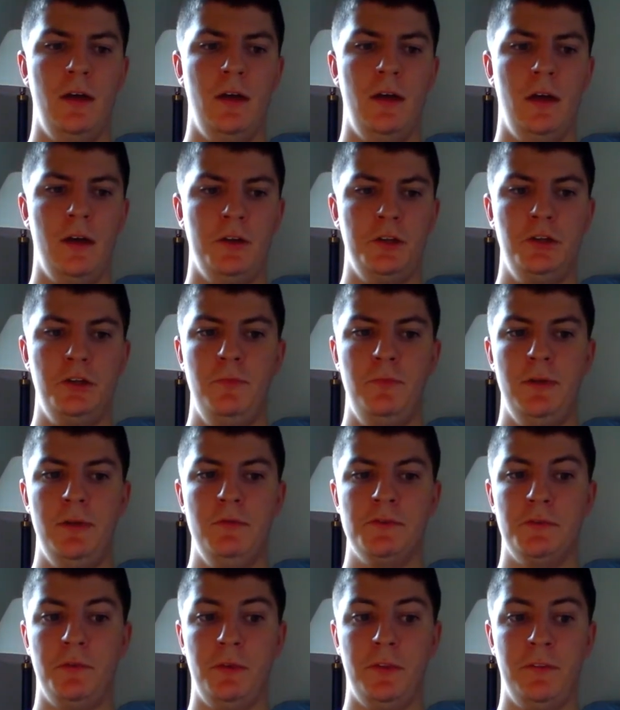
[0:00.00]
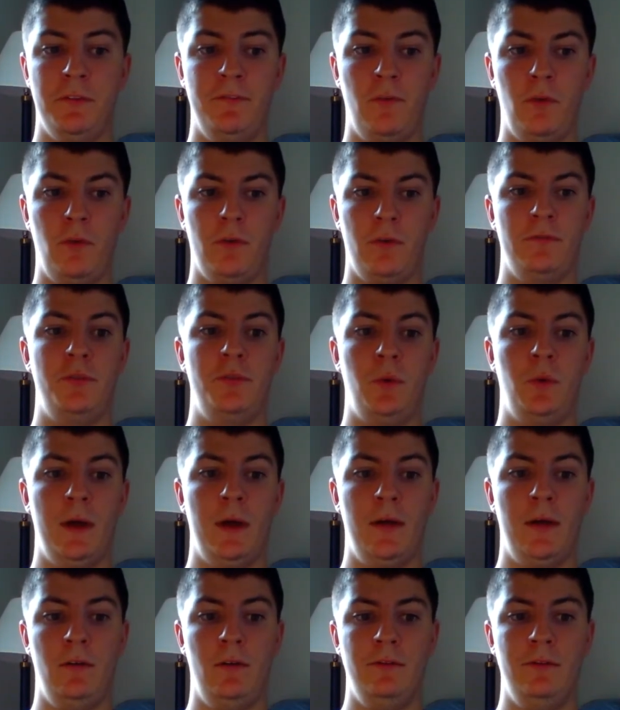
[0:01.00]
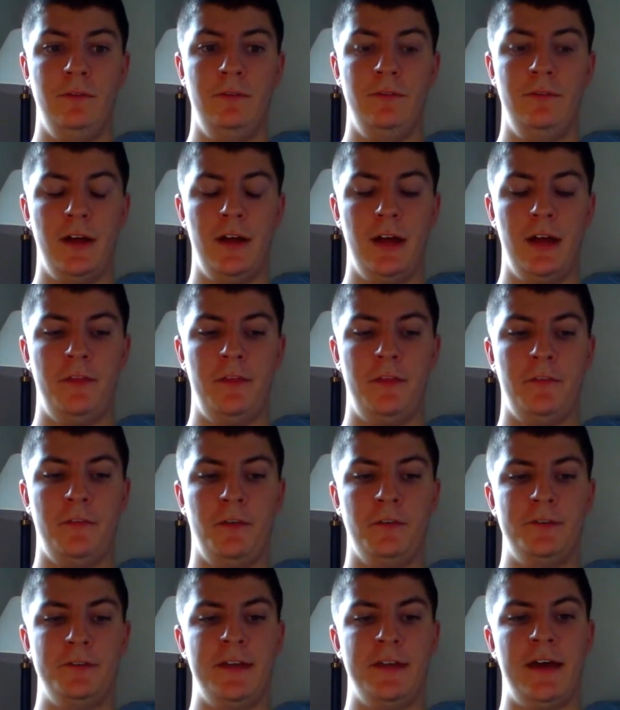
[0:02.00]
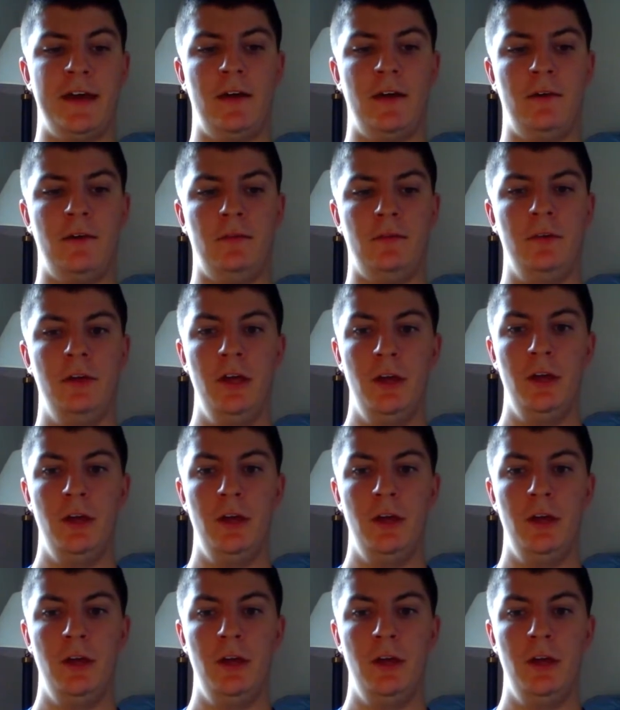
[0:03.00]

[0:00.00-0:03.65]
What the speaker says: UB was only 4 of 12 on third down.